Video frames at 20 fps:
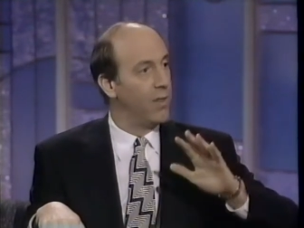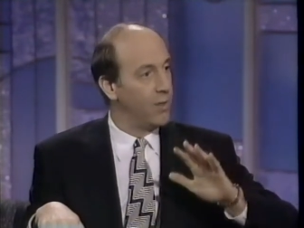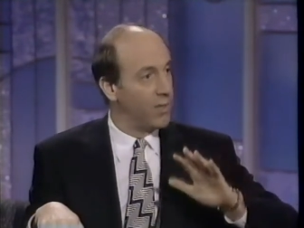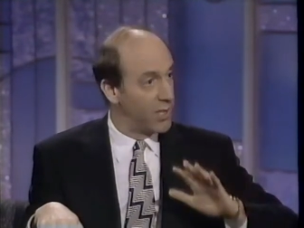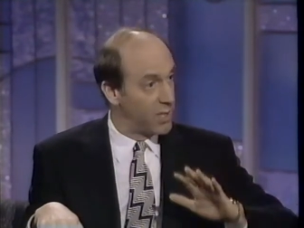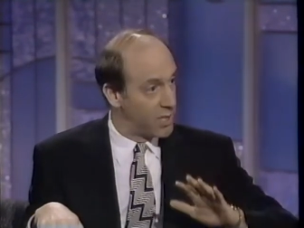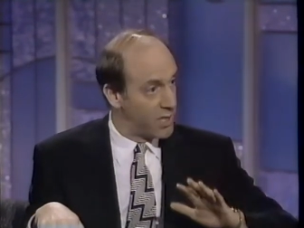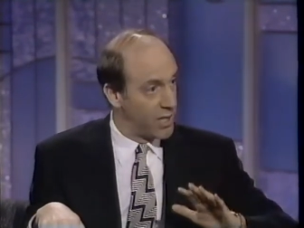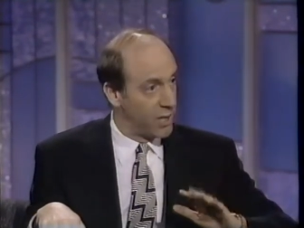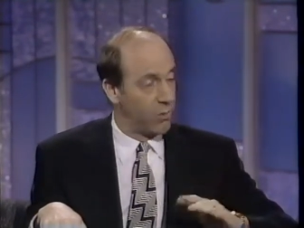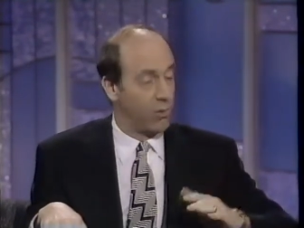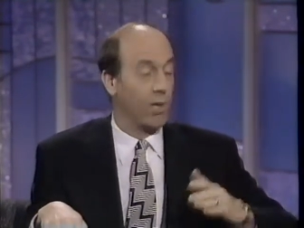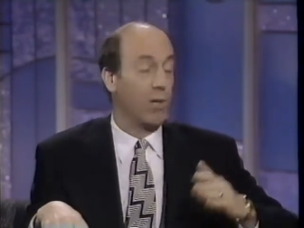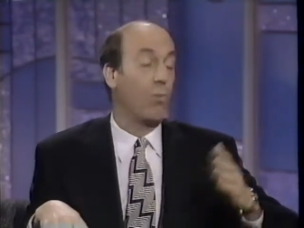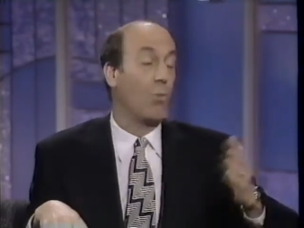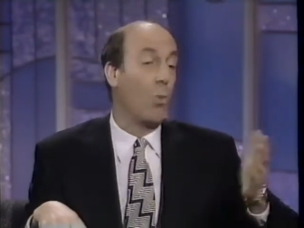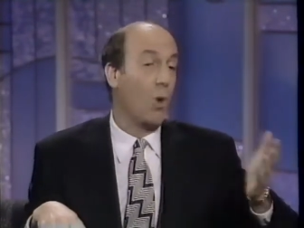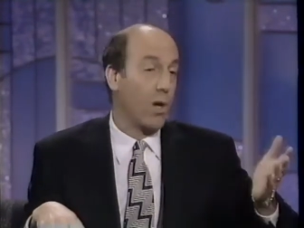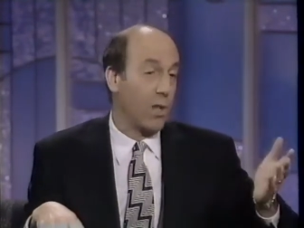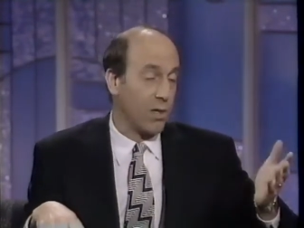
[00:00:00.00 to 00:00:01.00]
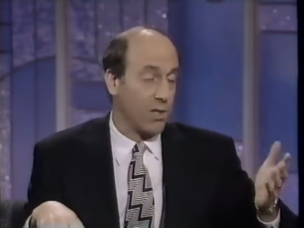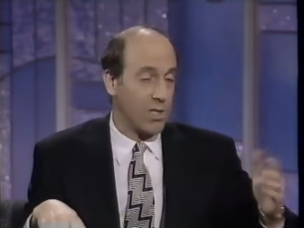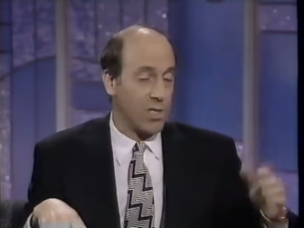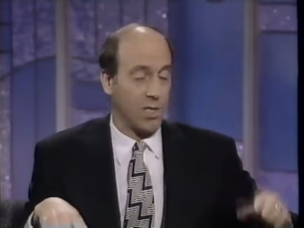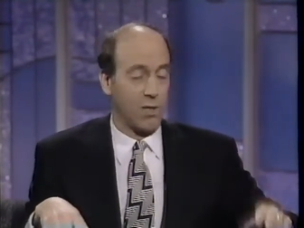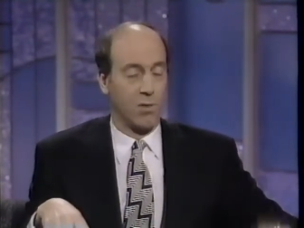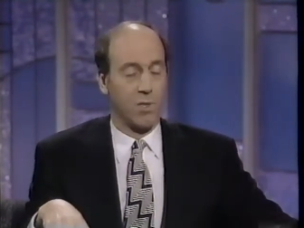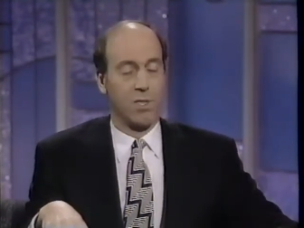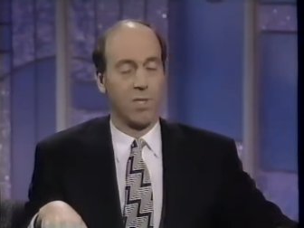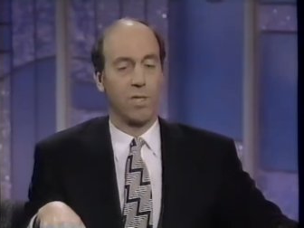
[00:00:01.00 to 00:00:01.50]
the secret, one of the
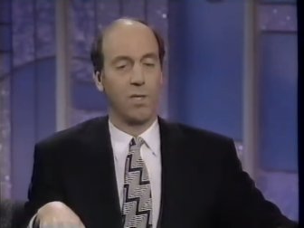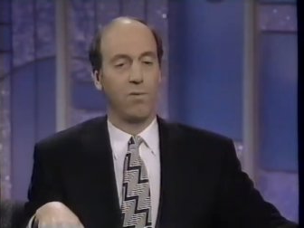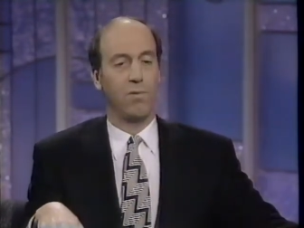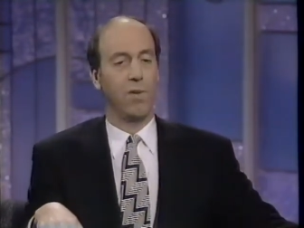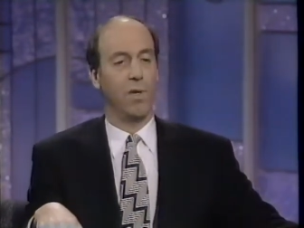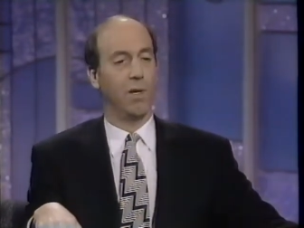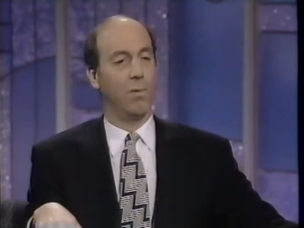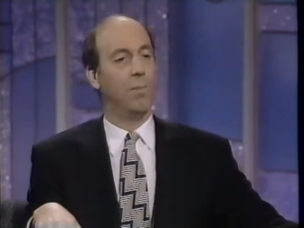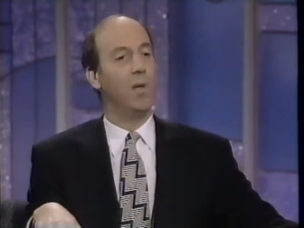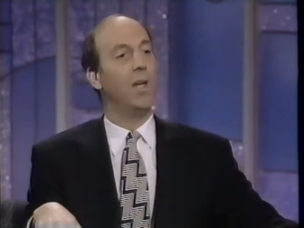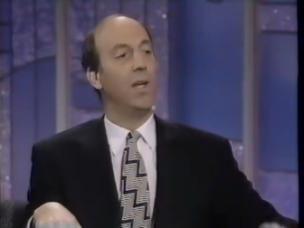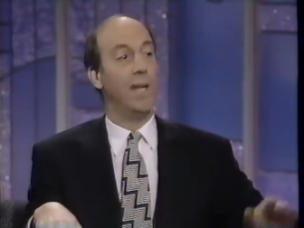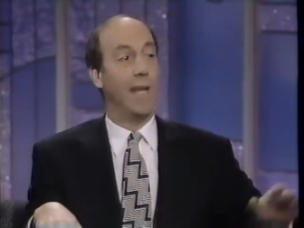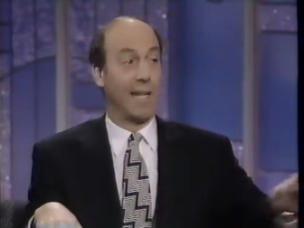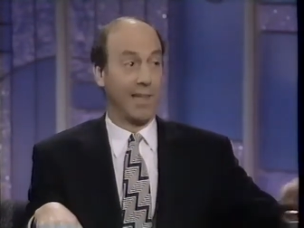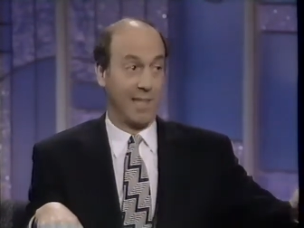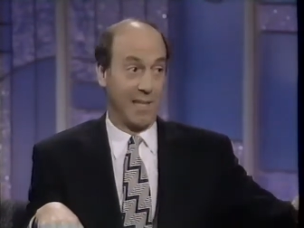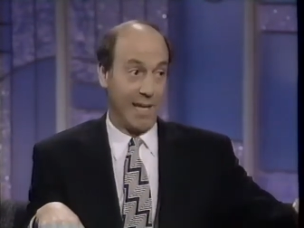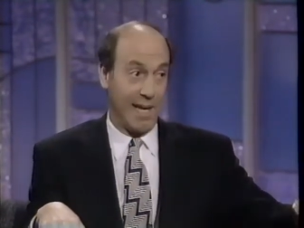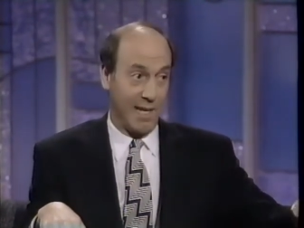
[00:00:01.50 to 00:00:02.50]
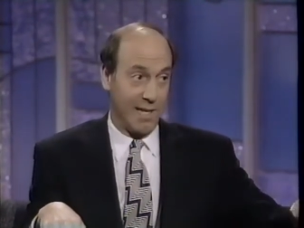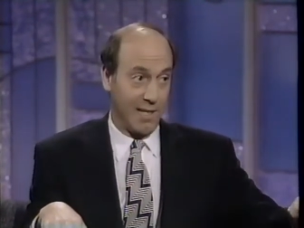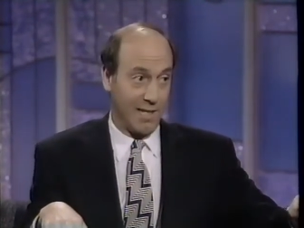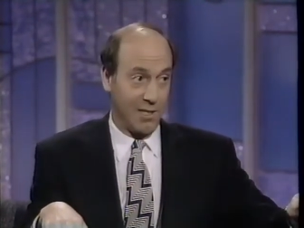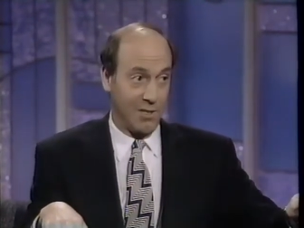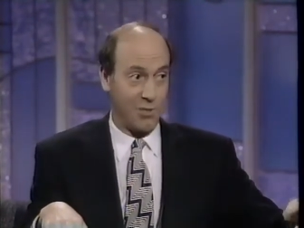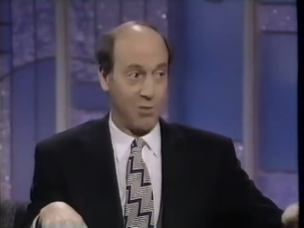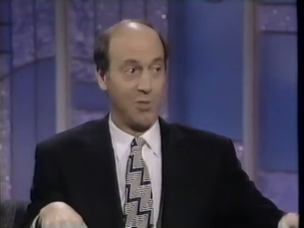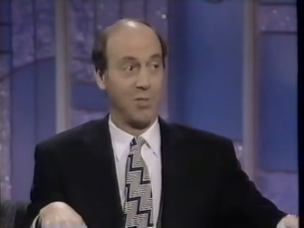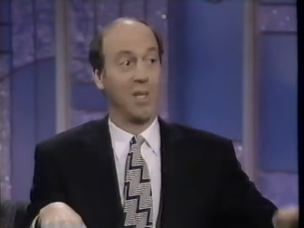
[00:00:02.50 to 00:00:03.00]
secrets in the film, not mm -hmm. the ending,
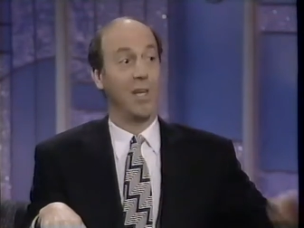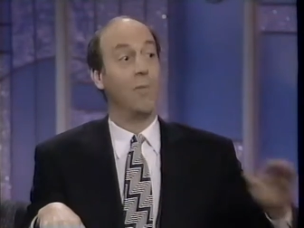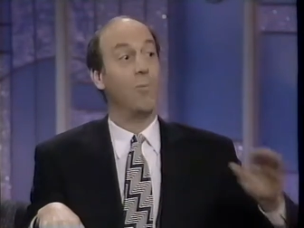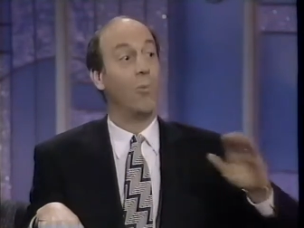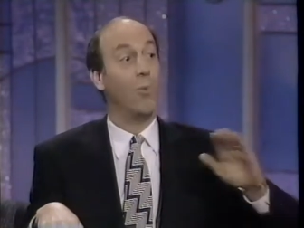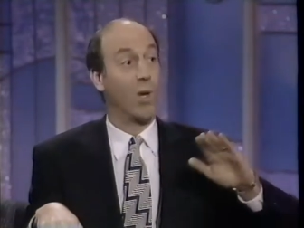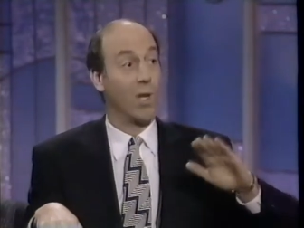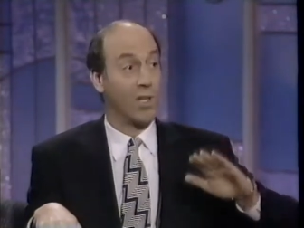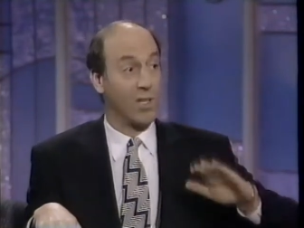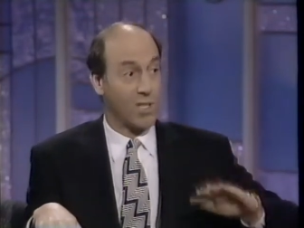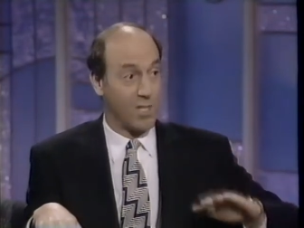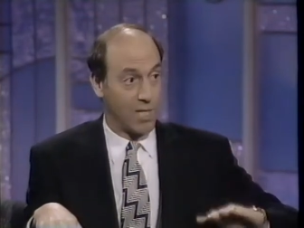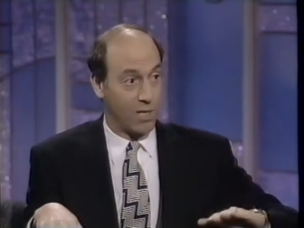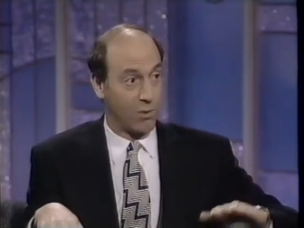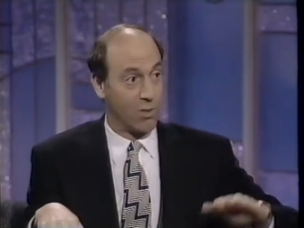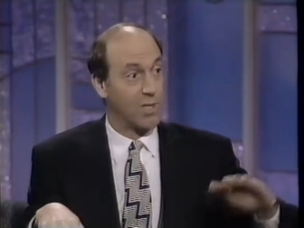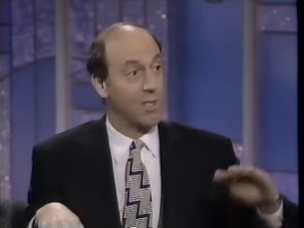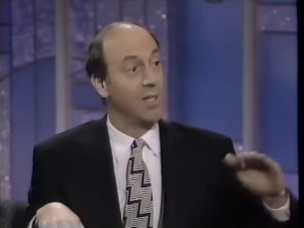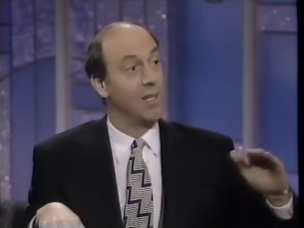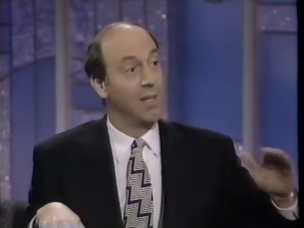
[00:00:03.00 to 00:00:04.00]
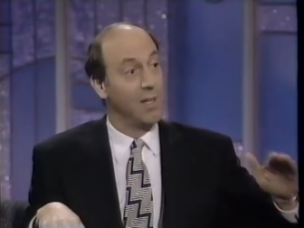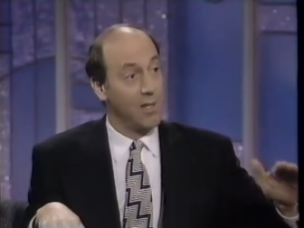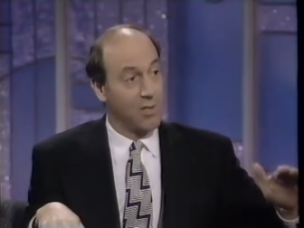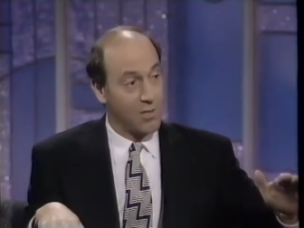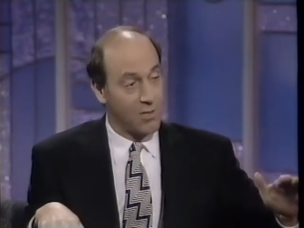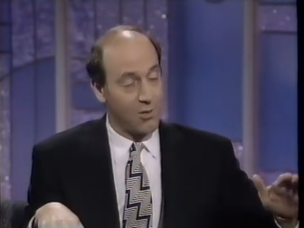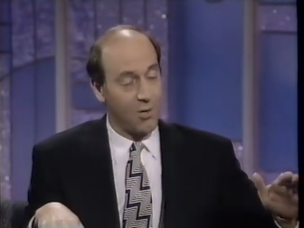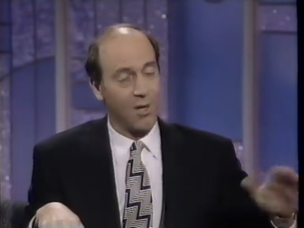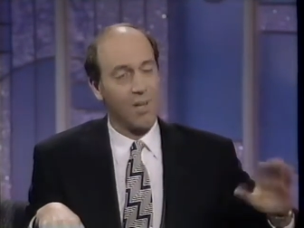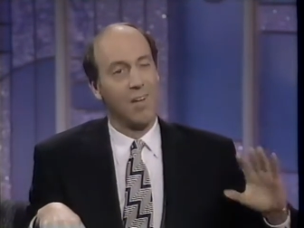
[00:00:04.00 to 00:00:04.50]
as you said. One of the secrets, yeah.
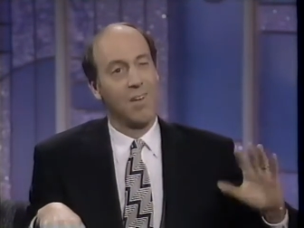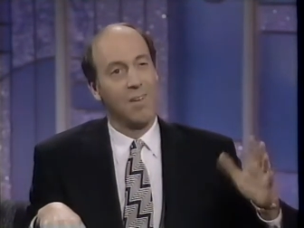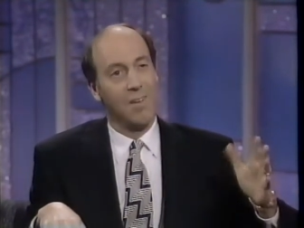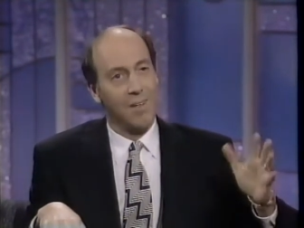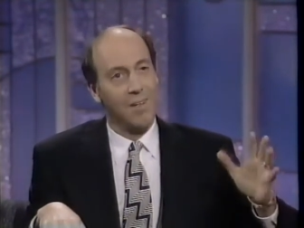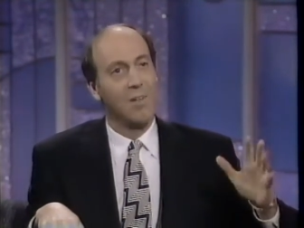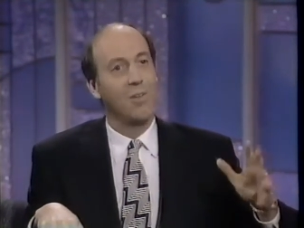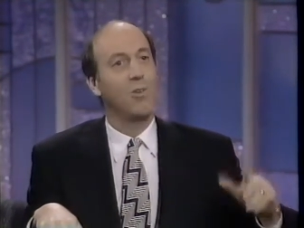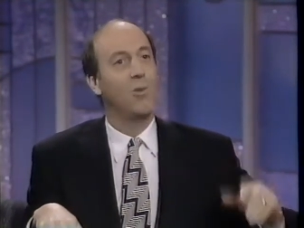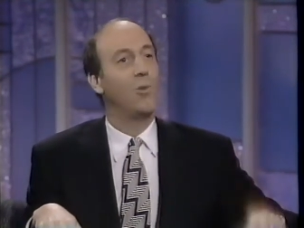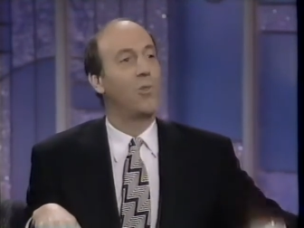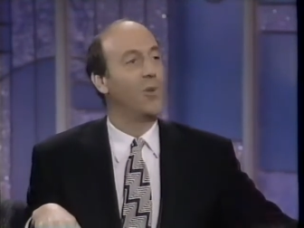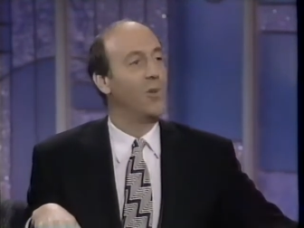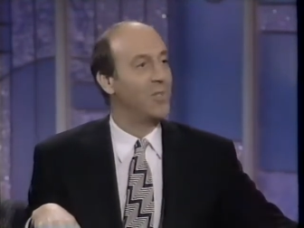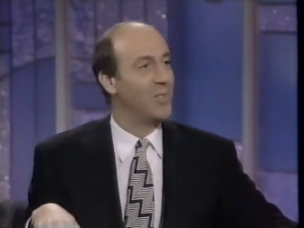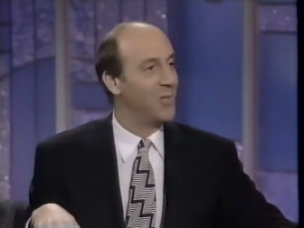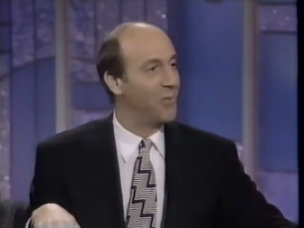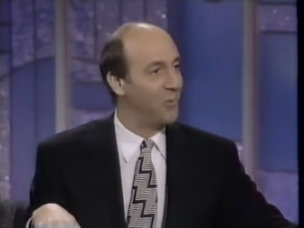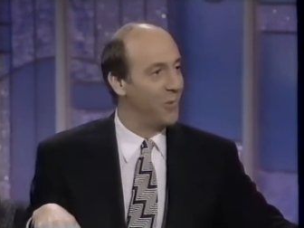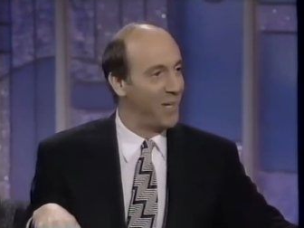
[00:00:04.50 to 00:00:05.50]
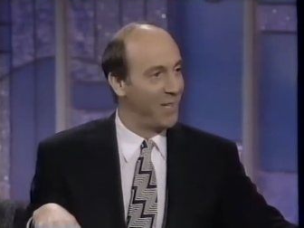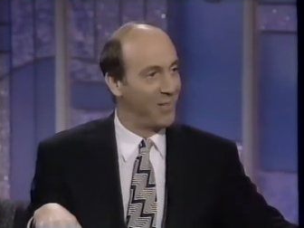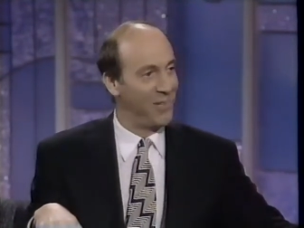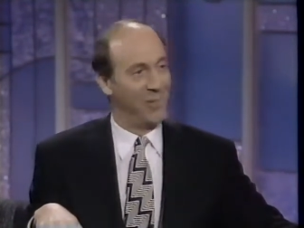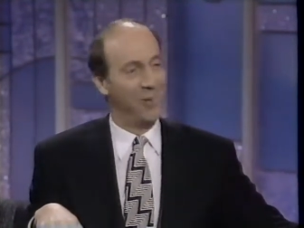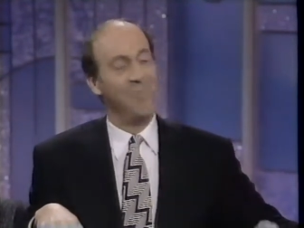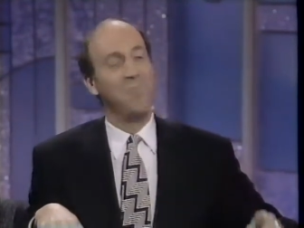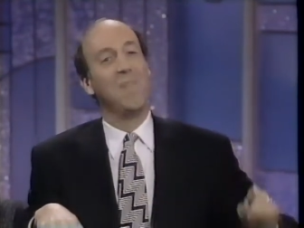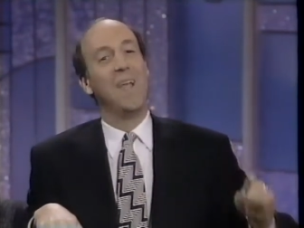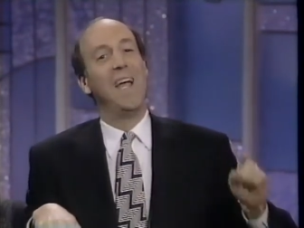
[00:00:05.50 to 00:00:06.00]
sort of yeah. two thirds of the way through.